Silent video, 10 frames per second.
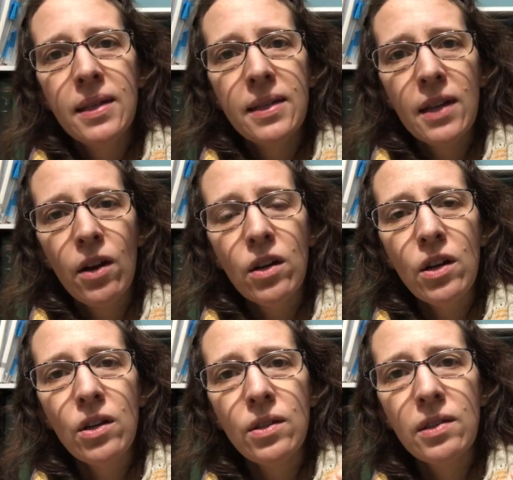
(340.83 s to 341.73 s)

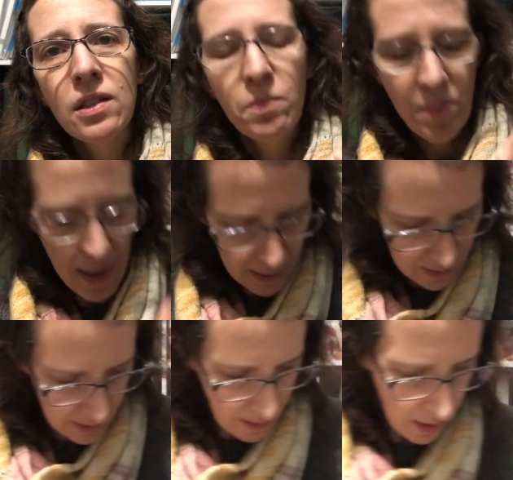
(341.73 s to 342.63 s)
darker
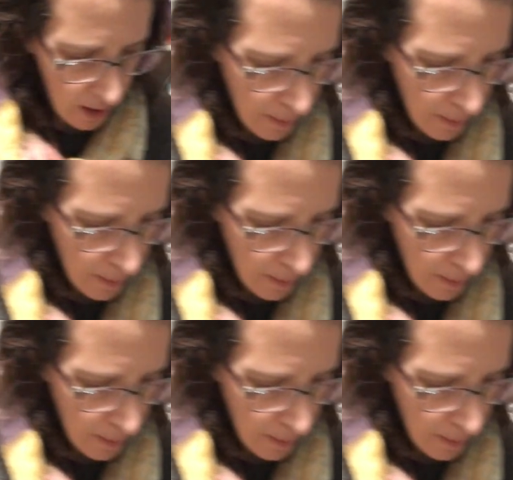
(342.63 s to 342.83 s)
specks in there. I